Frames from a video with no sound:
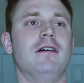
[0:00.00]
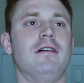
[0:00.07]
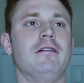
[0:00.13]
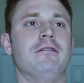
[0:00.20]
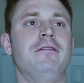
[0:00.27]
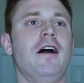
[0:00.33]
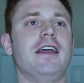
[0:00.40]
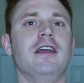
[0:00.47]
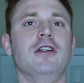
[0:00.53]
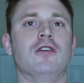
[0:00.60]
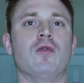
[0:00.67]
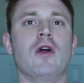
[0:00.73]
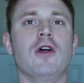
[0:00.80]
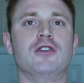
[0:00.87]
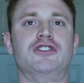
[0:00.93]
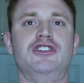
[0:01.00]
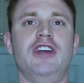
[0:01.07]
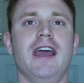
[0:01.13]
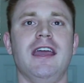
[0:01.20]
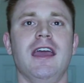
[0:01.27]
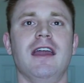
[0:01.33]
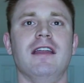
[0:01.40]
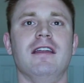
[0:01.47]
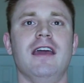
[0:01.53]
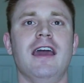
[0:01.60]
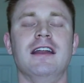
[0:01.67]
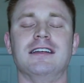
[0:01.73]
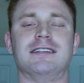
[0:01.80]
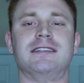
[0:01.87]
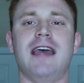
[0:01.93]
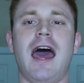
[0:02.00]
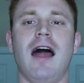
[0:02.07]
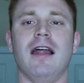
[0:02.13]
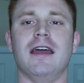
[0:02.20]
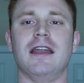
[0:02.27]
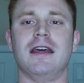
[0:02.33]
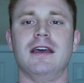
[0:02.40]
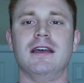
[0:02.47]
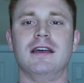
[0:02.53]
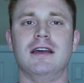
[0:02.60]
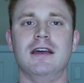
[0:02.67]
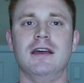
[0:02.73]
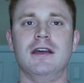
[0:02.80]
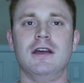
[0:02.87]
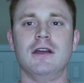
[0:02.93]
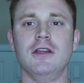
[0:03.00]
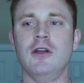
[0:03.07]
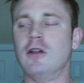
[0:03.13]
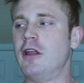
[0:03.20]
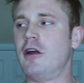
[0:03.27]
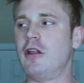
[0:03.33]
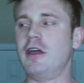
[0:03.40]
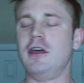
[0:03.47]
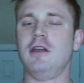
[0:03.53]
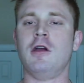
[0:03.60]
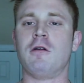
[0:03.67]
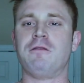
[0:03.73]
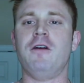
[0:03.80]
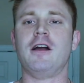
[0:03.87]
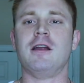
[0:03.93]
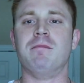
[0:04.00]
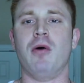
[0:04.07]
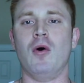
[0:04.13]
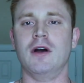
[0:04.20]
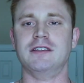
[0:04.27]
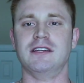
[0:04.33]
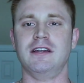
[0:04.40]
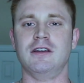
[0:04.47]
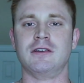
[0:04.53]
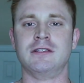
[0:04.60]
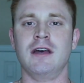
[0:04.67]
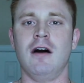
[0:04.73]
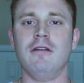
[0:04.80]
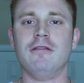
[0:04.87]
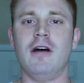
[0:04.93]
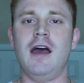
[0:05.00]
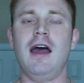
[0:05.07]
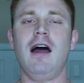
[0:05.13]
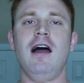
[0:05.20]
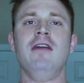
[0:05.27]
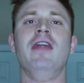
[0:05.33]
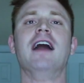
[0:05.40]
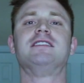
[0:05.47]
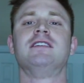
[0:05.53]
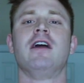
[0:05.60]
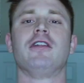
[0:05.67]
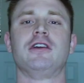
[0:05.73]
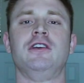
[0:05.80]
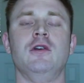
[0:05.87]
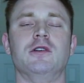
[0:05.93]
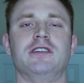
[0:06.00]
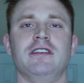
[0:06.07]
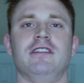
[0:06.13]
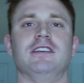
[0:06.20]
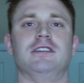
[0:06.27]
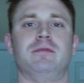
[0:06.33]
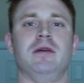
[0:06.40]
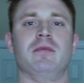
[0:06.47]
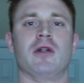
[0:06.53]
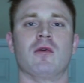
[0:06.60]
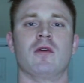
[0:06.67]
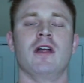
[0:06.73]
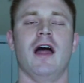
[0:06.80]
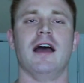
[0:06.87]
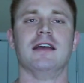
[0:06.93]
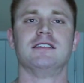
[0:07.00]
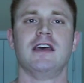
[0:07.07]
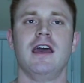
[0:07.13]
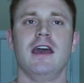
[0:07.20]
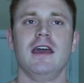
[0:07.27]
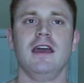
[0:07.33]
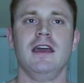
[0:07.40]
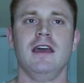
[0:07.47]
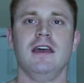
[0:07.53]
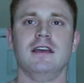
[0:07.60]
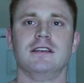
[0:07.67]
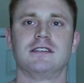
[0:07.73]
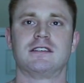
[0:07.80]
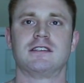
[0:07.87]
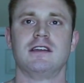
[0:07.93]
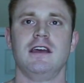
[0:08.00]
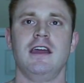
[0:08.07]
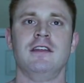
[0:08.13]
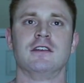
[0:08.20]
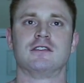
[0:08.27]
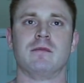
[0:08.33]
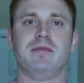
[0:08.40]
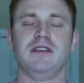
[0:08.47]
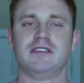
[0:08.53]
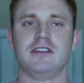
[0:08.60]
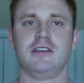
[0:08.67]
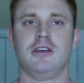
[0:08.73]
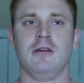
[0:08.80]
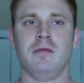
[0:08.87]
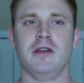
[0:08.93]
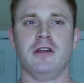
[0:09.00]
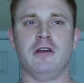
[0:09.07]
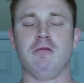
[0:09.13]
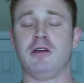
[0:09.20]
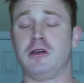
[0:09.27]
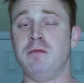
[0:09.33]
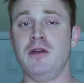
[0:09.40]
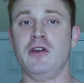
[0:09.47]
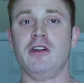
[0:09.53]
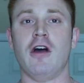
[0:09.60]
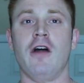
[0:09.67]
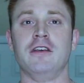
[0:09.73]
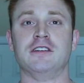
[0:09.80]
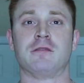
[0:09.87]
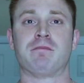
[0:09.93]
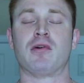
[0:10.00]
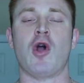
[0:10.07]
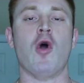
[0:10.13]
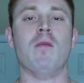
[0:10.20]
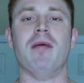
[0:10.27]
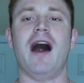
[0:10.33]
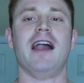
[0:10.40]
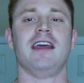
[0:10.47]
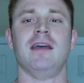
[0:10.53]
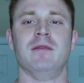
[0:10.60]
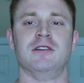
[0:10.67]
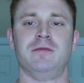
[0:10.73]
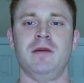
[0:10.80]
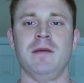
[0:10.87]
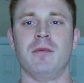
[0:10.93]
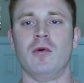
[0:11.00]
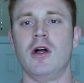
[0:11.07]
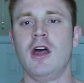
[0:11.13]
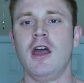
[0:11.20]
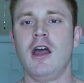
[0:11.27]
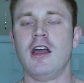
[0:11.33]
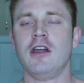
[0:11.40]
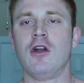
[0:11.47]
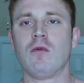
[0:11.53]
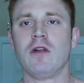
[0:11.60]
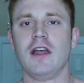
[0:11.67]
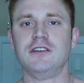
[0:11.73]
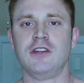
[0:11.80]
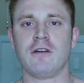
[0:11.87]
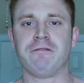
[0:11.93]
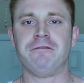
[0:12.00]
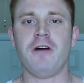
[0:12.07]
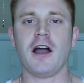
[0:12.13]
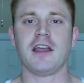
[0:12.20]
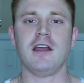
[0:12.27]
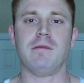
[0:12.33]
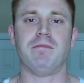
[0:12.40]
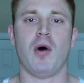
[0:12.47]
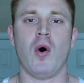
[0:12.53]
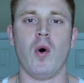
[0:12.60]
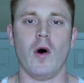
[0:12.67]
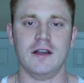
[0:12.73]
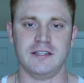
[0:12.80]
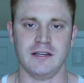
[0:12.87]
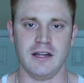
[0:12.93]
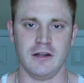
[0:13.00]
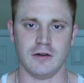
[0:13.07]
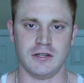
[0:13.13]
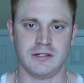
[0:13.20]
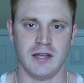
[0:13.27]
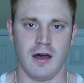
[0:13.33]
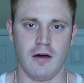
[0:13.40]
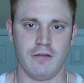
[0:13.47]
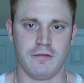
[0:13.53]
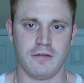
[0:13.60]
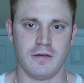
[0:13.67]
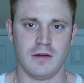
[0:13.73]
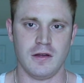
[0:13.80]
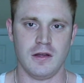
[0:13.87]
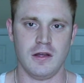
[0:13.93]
fucking grilled chicken in a salad, you're fucking poisoning yourself. And that's another huge thing that these people don't realize is in this obesity community, all these pro body image people, you don't realize you're fucking poisoning yourself.